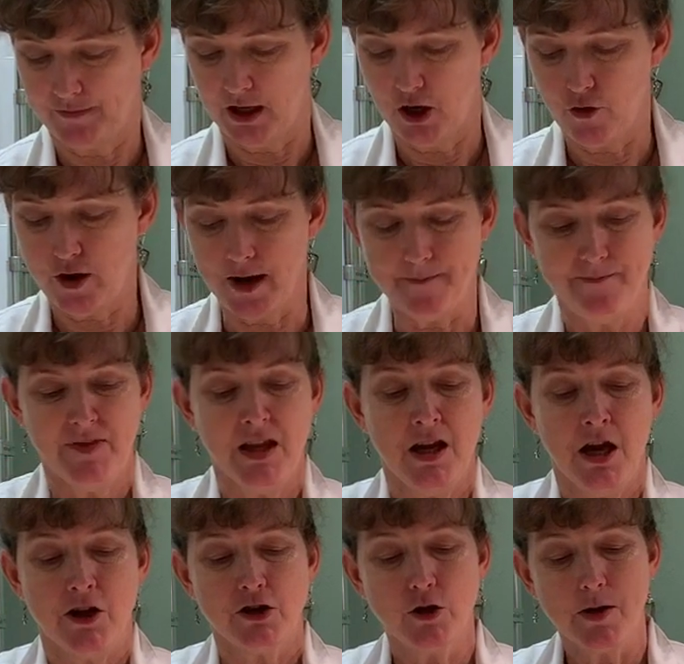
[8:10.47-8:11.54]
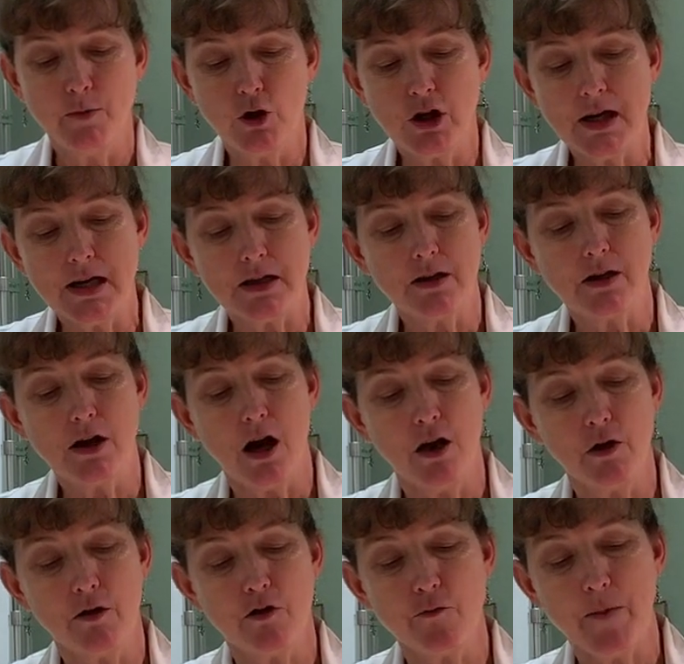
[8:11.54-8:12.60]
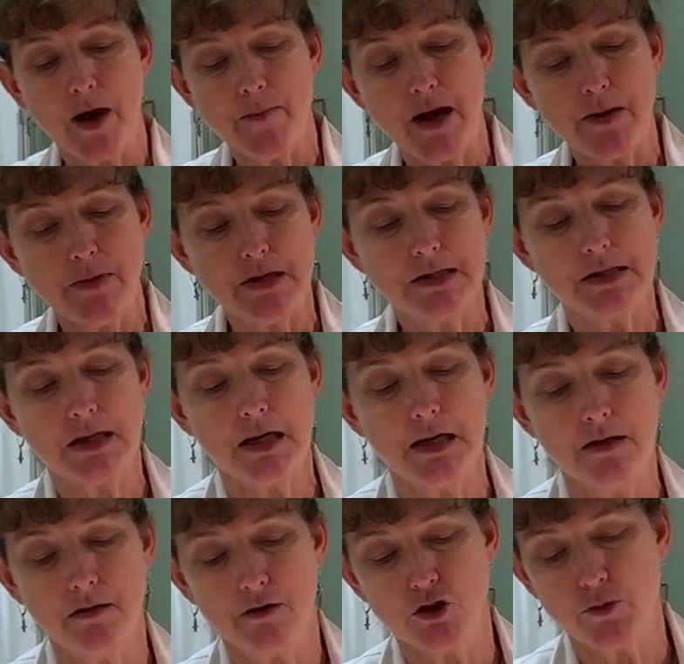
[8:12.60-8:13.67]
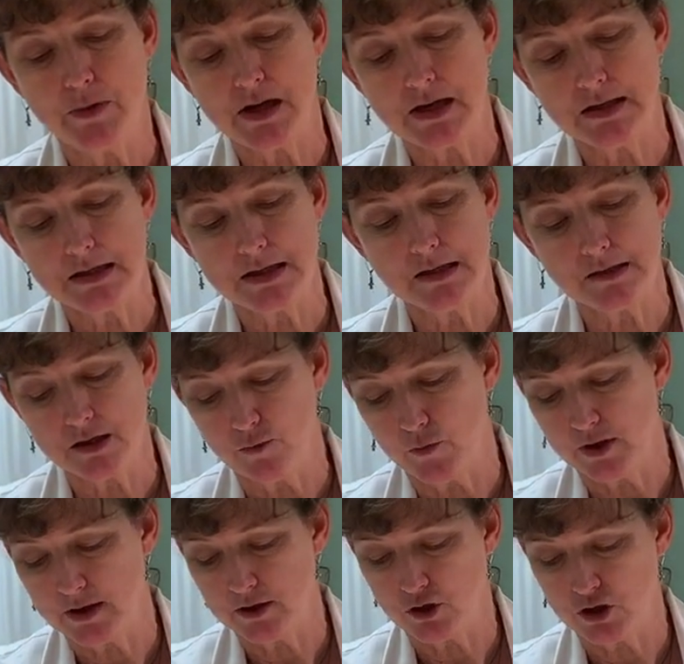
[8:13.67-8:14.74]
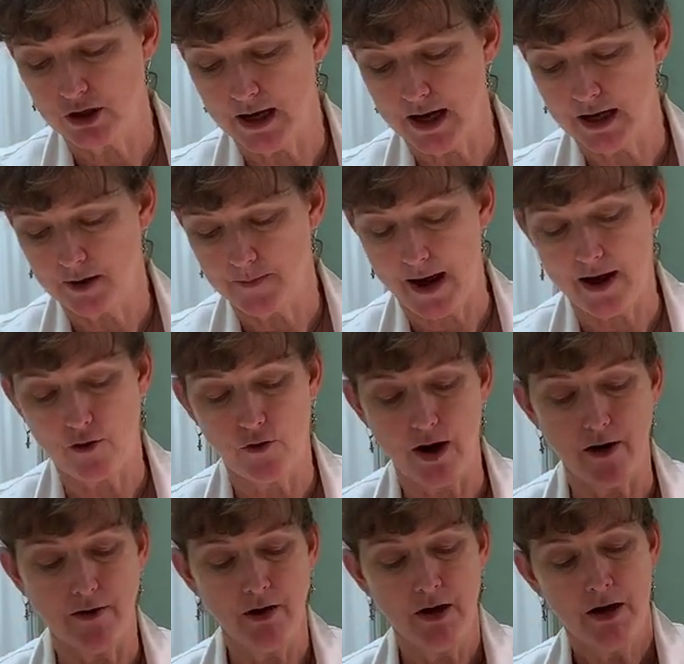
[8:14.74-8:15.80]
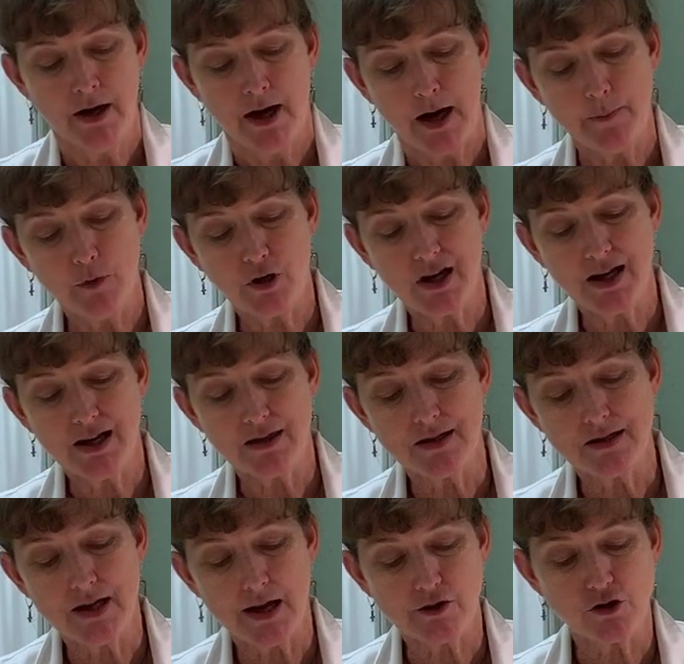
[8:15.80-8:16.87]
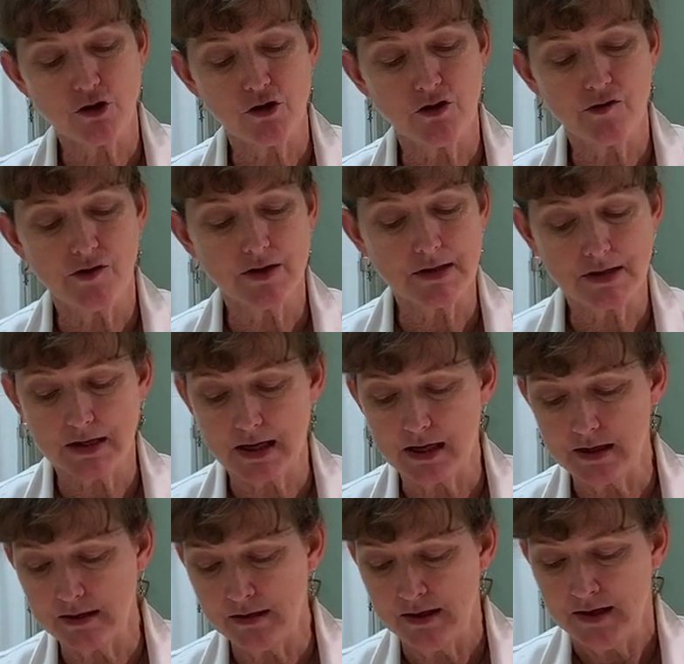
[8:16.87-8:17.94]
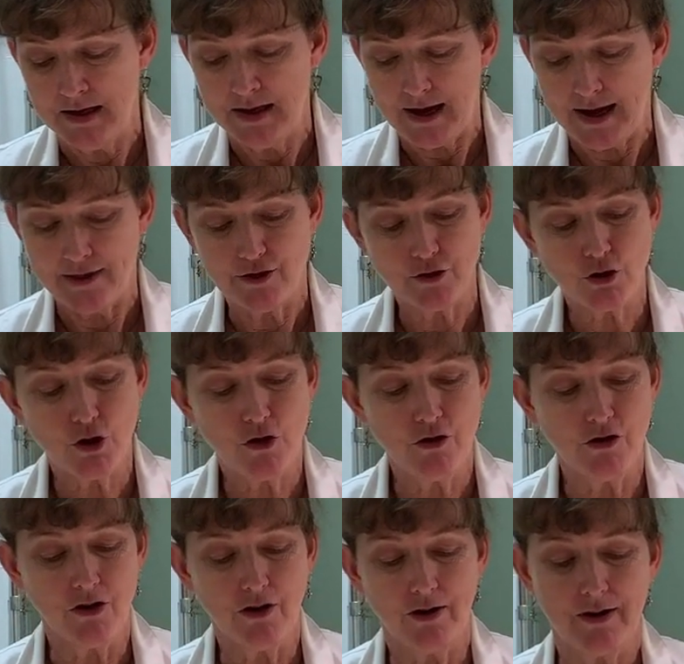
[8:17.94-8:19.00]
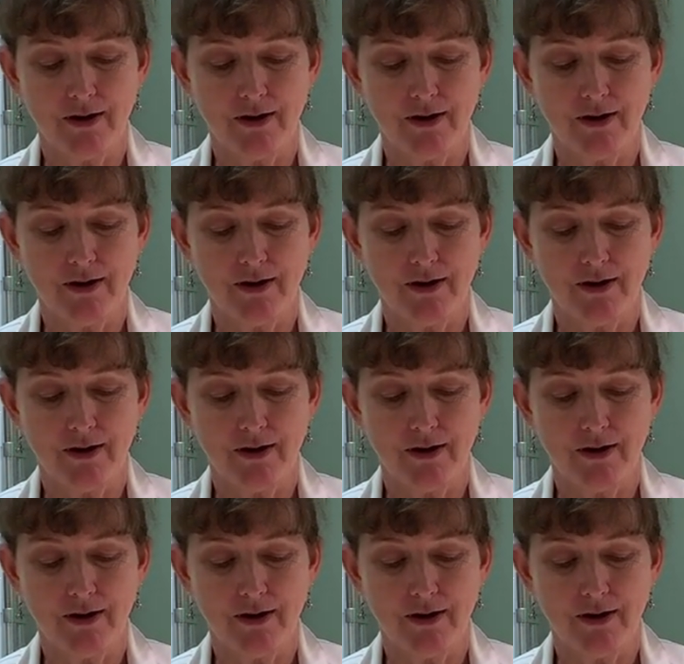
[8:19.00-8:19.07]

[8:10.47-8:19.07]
Okay, so I'm looking at the color of my baby's skin. It should be consistent with his genetic background. I'm looking at the texture of the skin and the turgor.